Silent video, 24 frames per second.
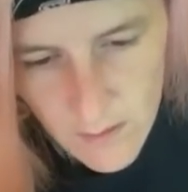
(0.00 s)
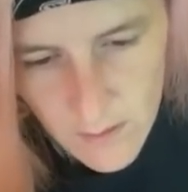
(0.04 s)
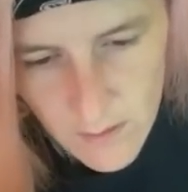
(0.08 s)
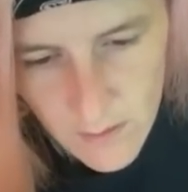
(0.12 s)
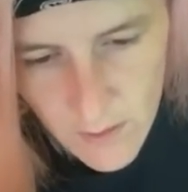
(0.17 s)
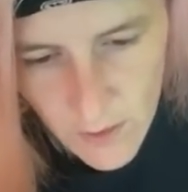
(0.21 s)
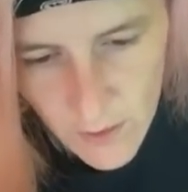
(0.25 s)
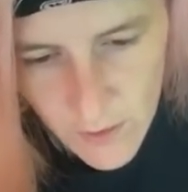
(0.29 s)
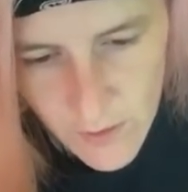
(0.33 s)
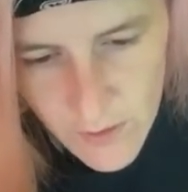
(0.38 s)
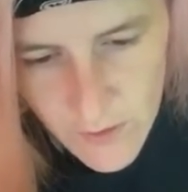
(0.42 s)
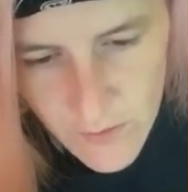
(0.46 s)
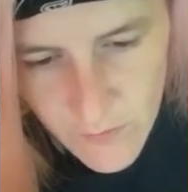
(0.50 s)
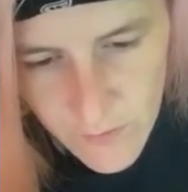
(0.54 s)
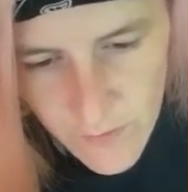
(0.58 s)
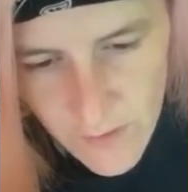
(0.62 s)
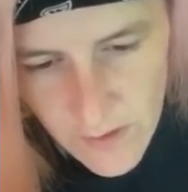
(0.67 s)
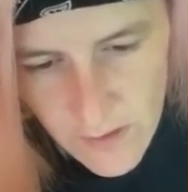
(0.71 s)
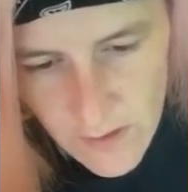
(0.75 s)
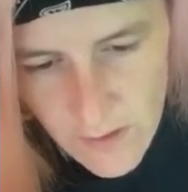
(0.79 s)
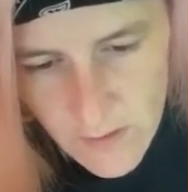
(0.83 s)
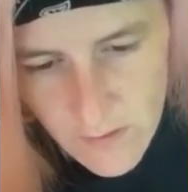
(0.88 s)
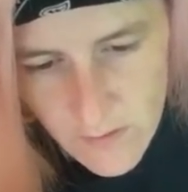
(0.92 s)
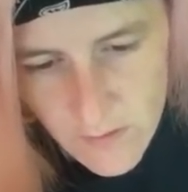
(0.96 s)
Cody's
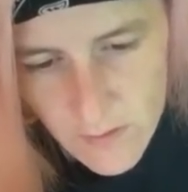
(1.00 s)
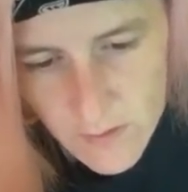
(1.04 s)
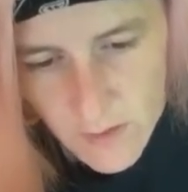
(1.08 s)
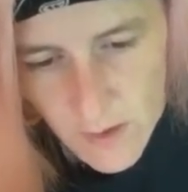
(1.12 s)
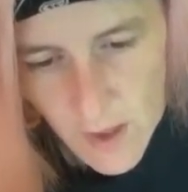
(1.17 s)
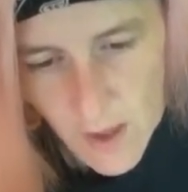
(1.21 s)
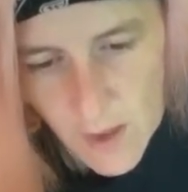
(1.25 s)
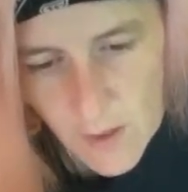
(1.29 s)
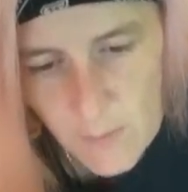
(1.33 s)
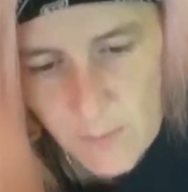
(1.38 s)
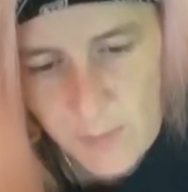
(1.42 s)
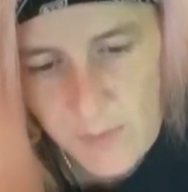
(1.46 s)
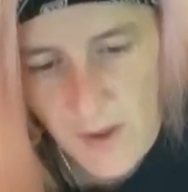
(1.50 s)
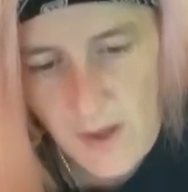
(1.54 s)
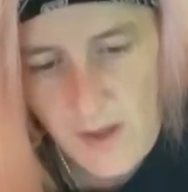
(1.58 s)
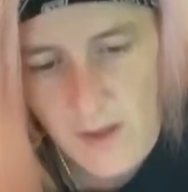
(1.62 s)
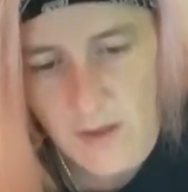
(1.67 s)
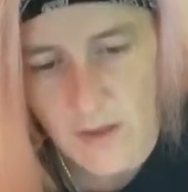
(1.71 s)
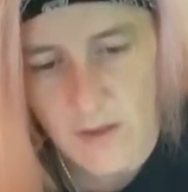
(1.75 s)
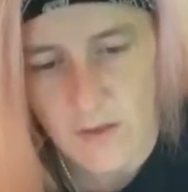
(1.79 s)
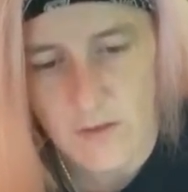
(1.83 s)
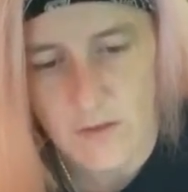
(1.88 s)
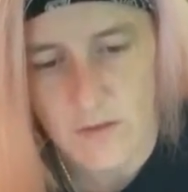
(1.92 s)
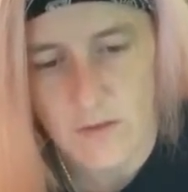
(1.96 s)
feeding his clown
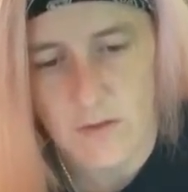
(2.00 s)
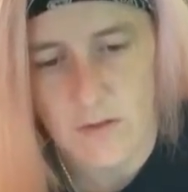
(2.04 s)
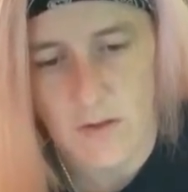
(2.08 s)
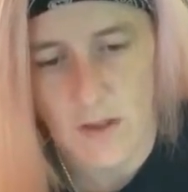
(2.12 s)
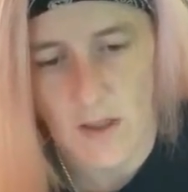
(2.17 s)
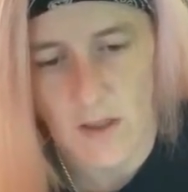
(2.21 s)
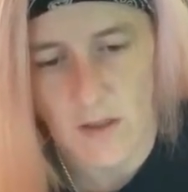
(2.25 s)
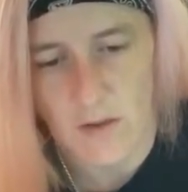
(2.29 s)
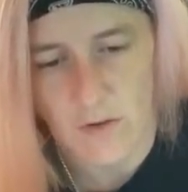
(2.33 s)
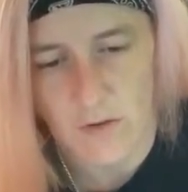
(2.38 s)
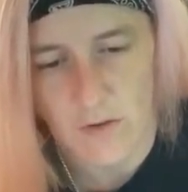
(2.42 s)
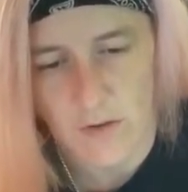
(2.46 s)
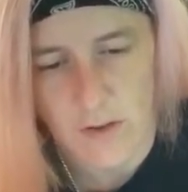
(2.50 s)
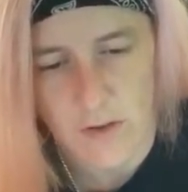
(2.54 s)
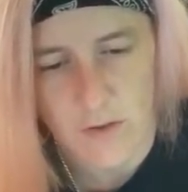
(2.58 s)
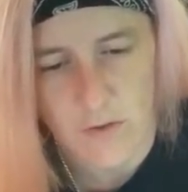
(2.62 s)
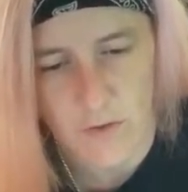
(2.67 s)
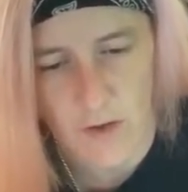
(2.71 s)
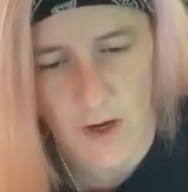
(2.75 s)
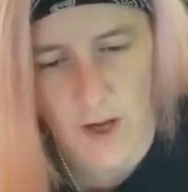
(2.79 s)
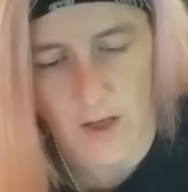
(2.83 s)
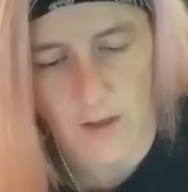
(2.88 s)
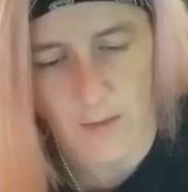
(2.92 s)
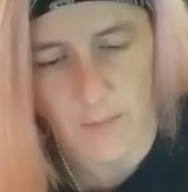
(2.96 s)
plecos and green
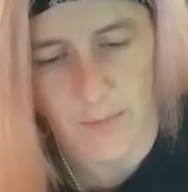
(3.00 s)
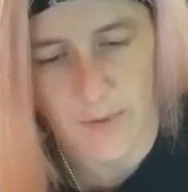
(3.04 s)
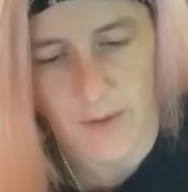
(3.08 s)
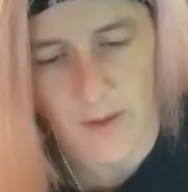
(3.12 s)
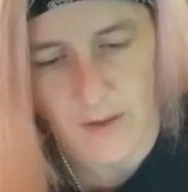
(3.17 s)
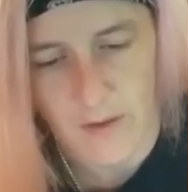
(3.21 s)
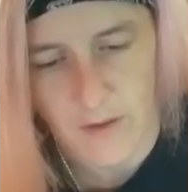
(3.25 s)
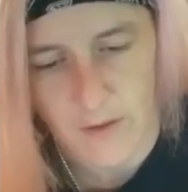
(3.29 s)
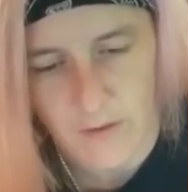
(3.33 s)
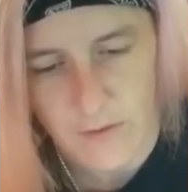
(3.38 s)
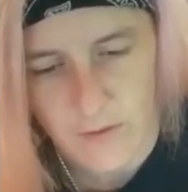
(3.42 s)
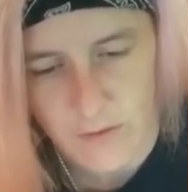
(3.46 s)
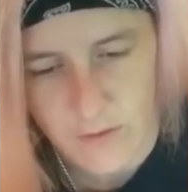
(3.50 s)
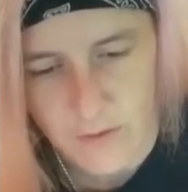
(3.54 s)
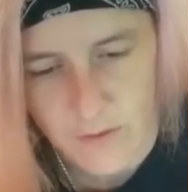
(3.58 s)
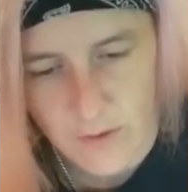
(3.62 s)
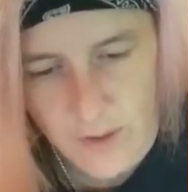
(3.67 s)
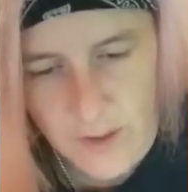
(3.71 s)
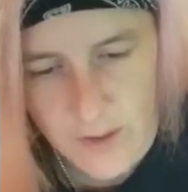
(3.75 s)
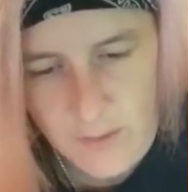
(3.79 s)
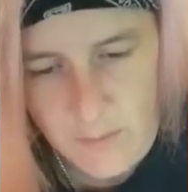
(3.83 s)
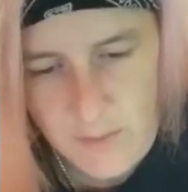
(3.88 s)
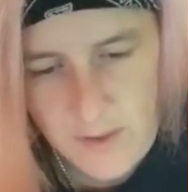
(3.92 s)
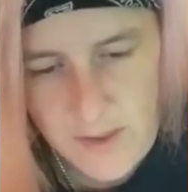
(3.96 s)
dragon plecos
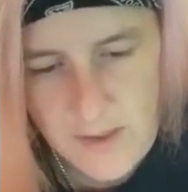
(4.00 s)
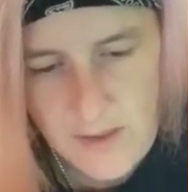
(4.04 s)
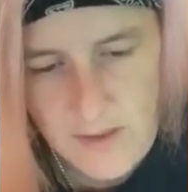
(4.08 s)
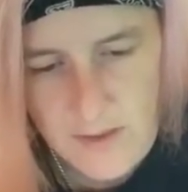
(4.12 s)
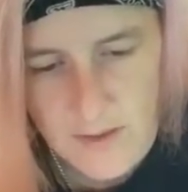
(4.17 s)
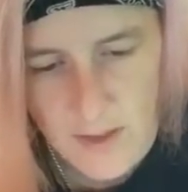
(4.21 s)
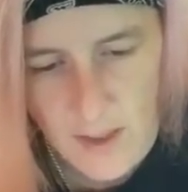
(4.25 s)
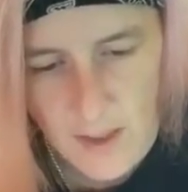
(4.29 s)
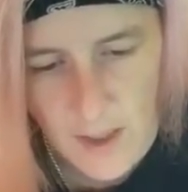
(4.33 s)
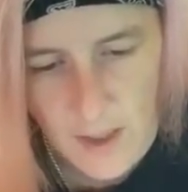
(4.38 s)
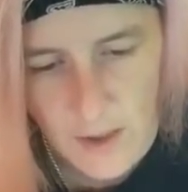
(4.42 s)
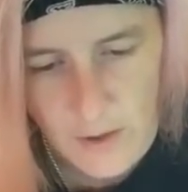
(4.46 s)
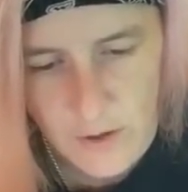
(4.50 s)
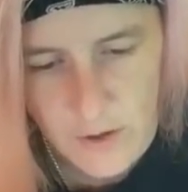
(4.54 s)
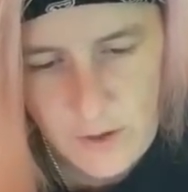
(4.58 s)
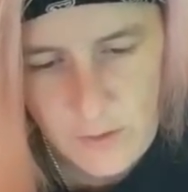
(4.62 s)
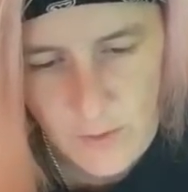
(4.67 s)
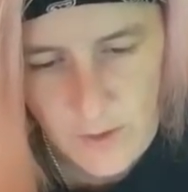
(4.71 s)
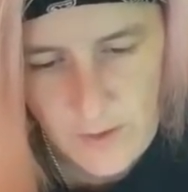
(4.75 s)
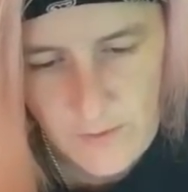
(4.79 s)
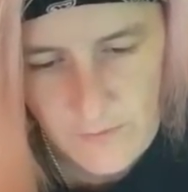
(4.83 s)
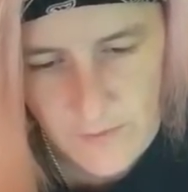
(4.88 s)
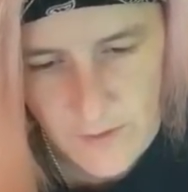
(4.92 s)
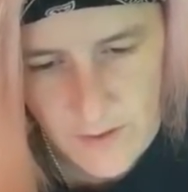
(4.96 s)
green beans and algae
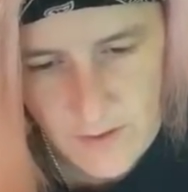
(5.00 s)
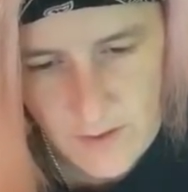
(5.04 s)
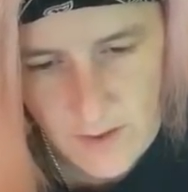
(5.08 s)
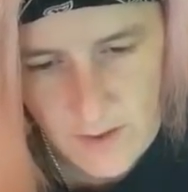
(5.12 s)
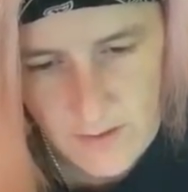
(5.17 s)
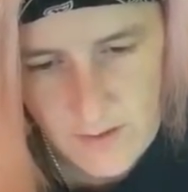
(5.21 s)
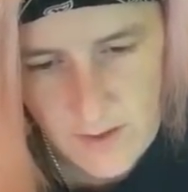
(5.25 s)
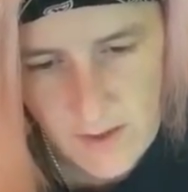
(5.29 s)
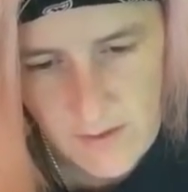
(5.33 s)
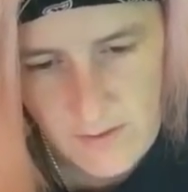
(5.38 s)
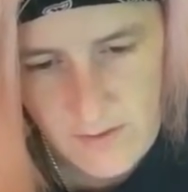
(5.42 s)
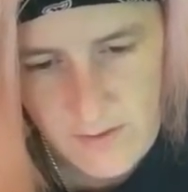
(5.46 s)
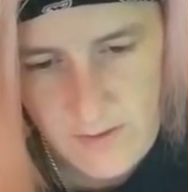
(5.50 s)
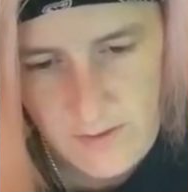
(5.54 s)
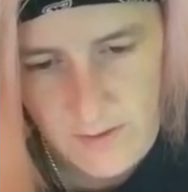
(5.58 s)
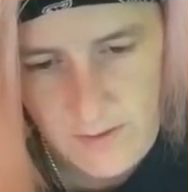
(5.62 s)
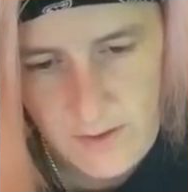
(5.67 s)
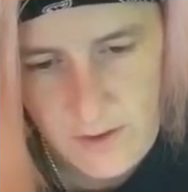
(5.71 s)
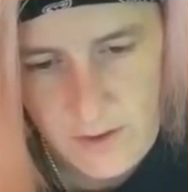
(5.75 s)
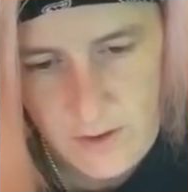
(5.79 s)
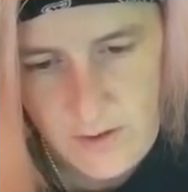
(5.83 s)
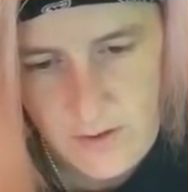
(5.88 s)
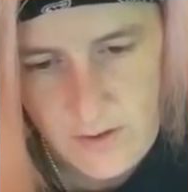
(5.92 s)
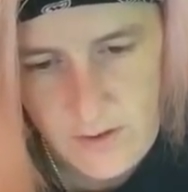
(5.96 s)
wafers. That sounds
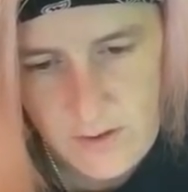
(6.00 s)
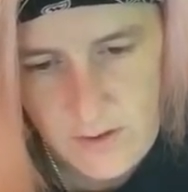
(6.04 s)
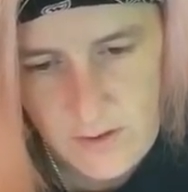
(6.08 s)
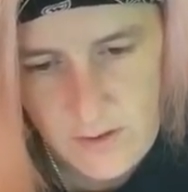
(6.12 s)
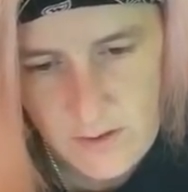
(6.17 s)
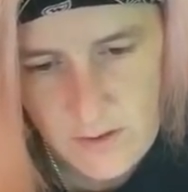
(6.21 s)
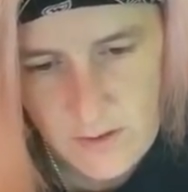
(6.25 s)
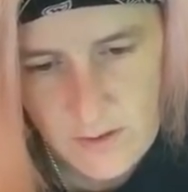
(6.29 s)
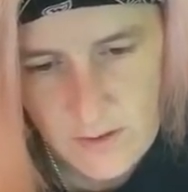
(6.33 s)
delicious.